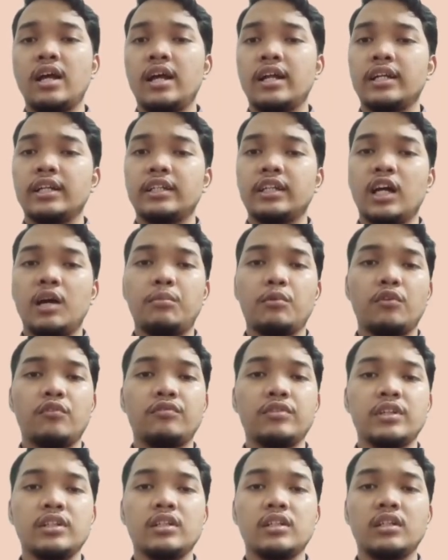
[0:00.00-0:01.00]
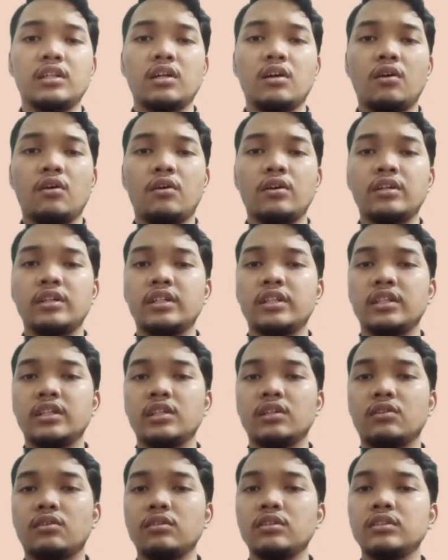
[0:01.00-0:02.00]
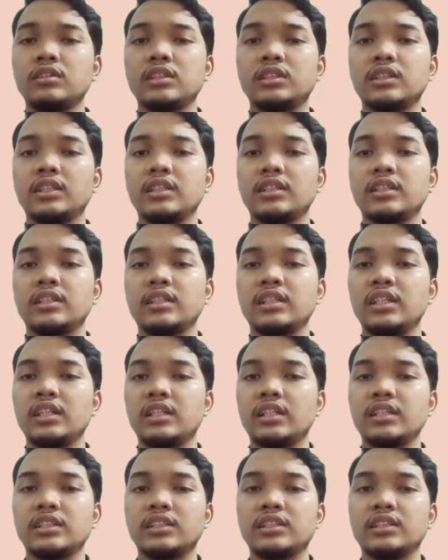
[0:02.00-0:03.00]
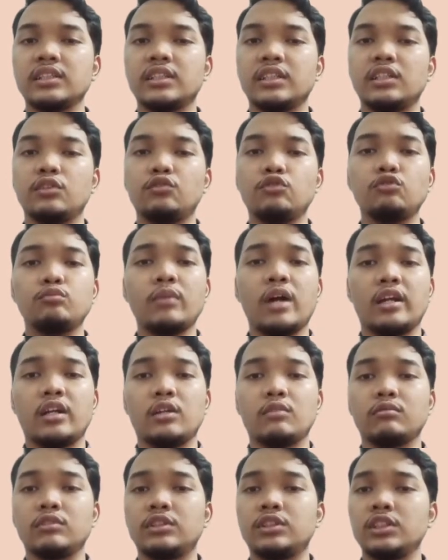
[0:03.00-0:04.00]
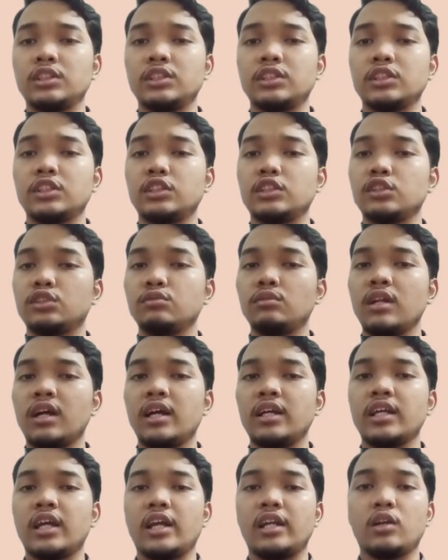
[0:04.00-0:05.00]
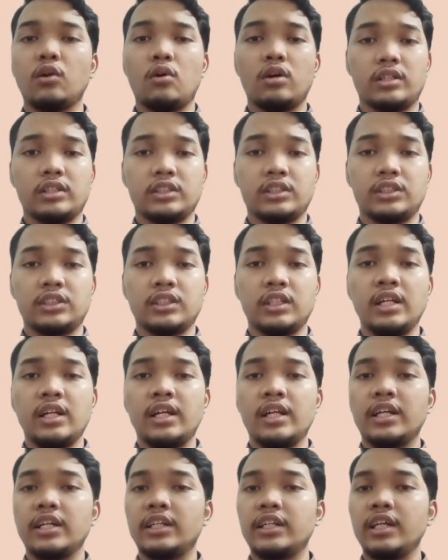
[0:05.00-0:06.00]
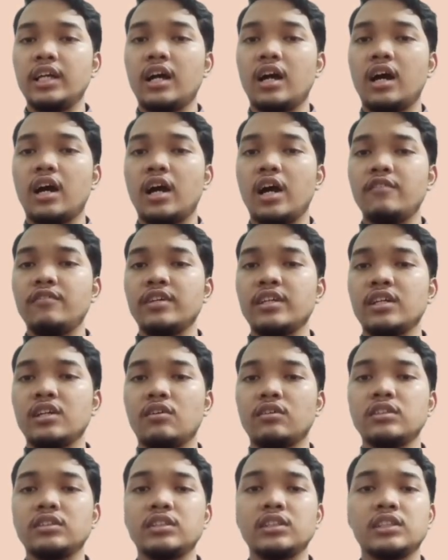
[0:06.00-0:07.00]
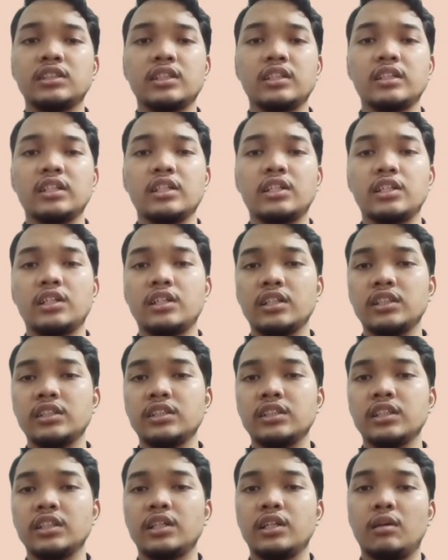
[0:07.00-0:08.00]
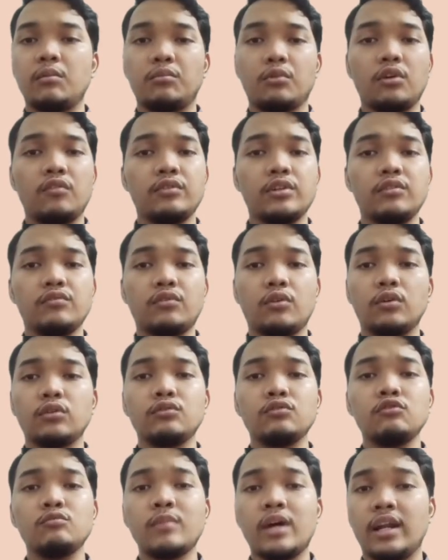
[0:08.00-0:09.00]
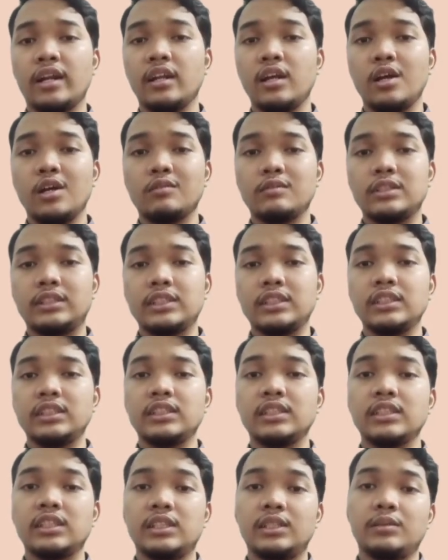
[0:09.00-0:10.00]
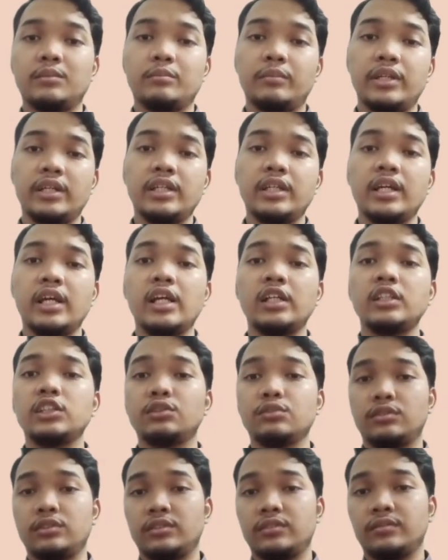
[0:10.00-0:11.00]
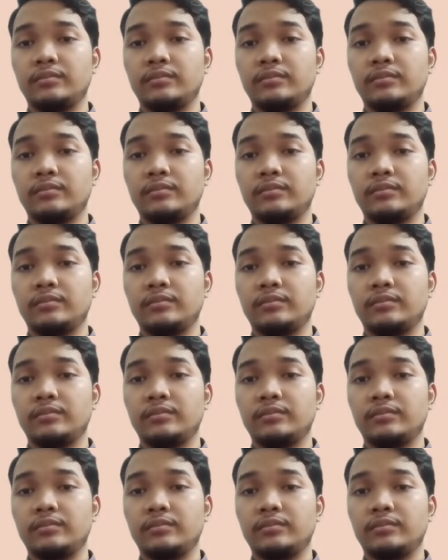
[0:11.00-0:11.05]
Their profit only consistently increase in 2 months, which is in July and August. They are having consistently decrease in profit for 2 months, which is in May and June.